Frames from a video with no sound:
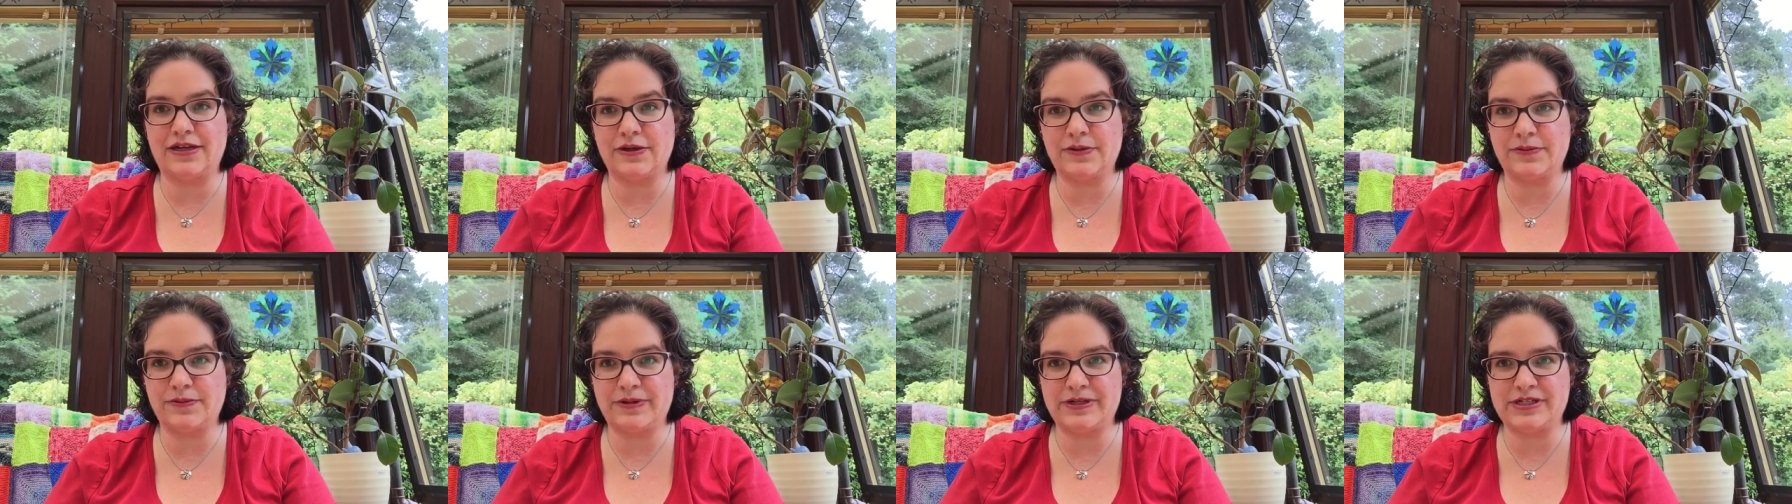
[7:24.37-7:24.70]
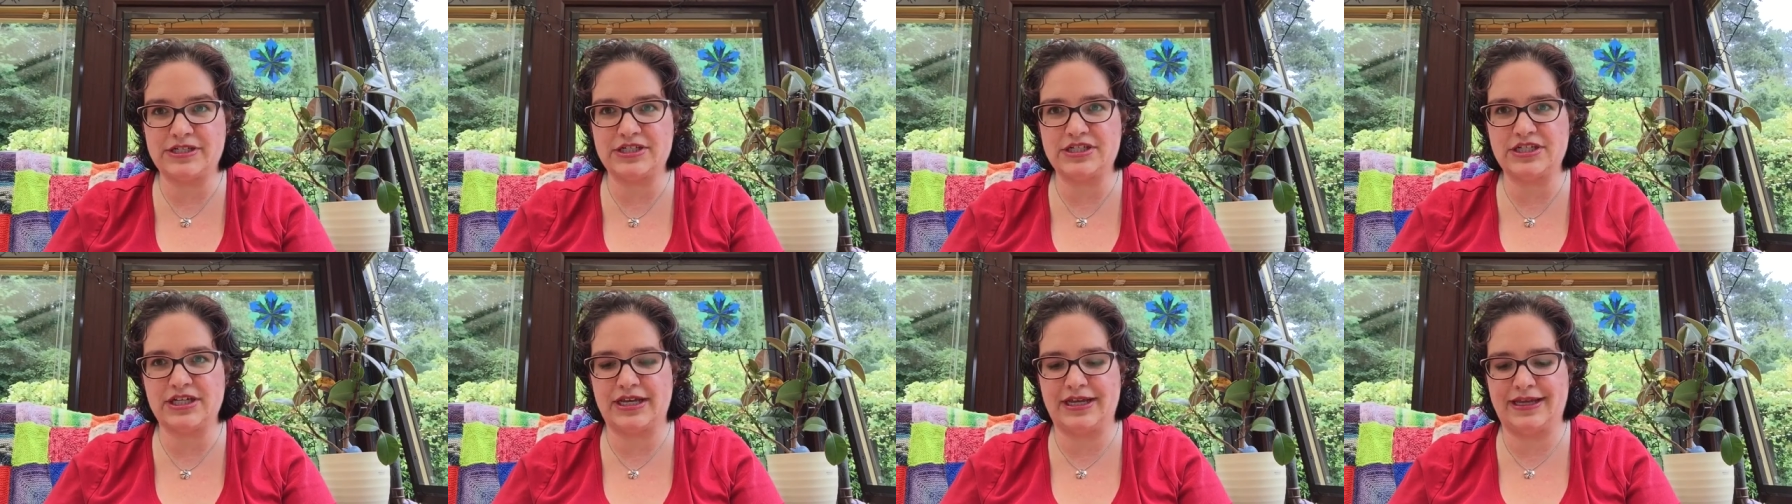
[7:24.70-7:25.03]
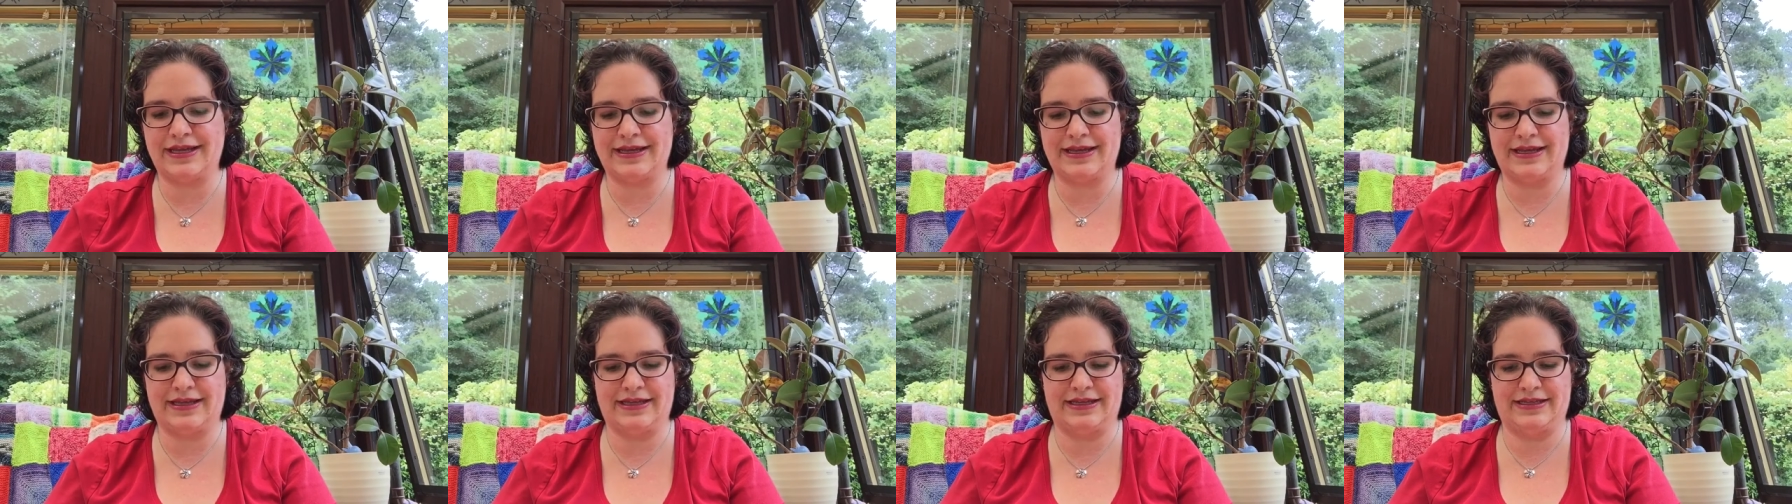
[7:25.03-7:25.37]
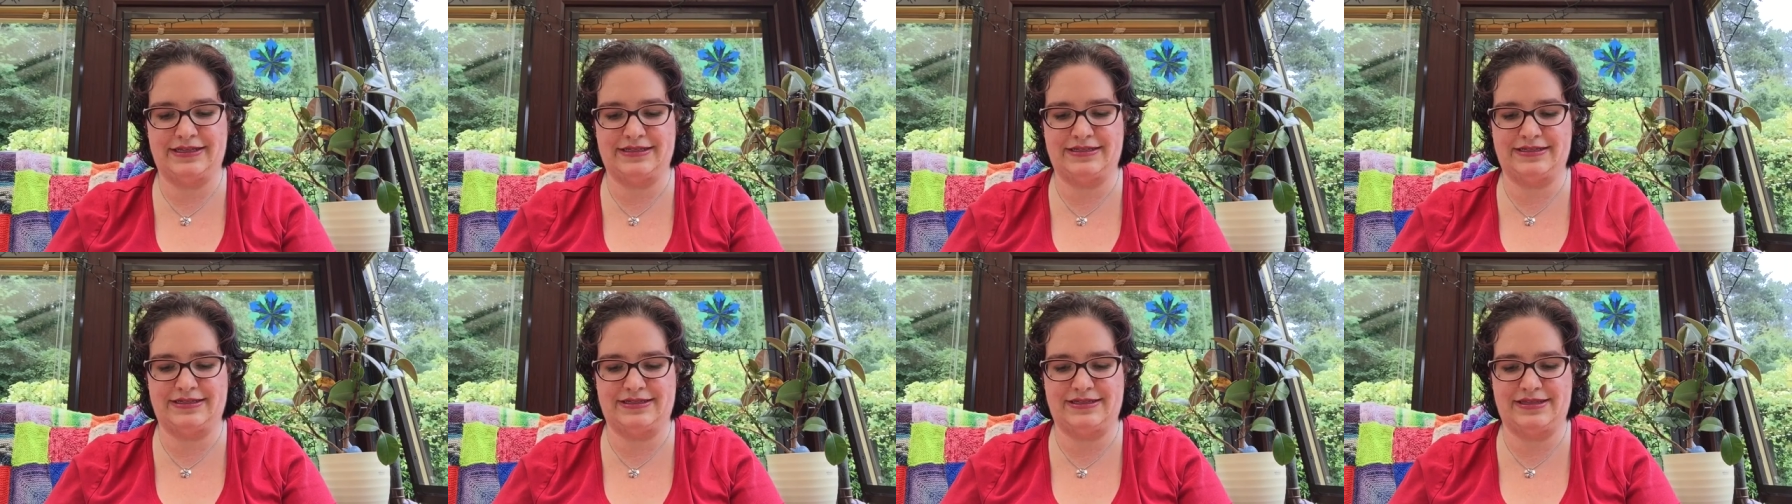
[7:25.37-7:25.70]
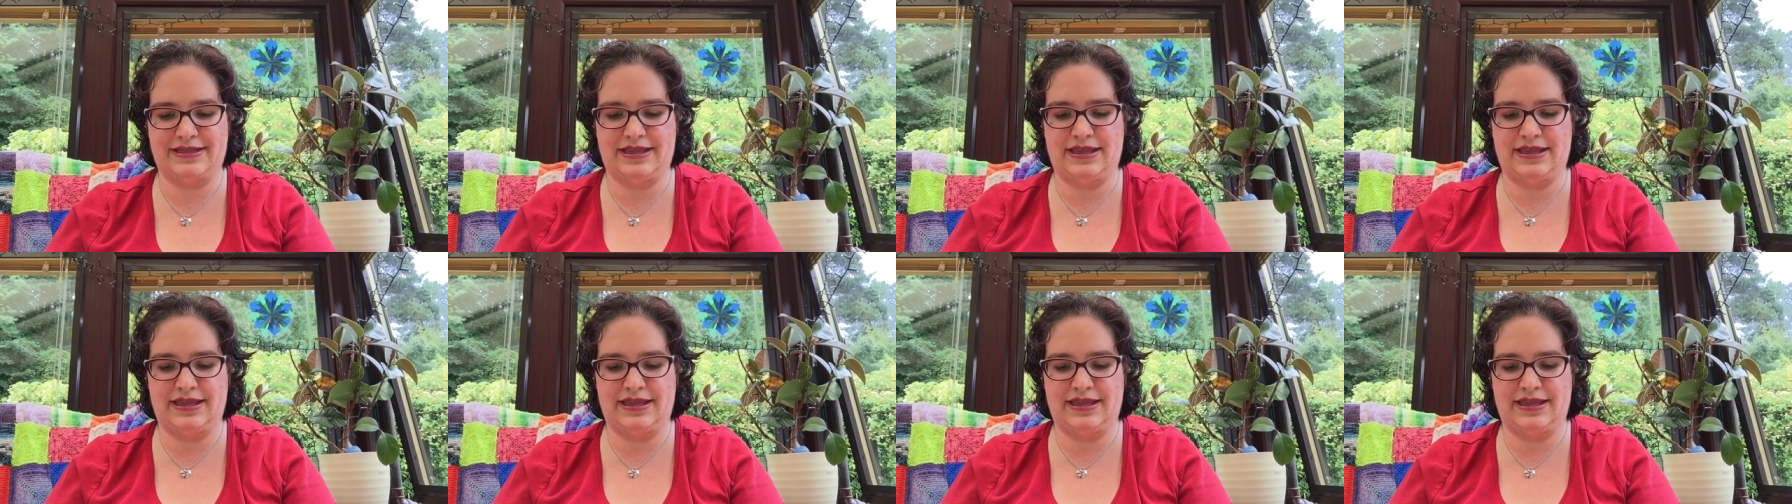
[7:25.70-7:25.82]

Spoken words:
which is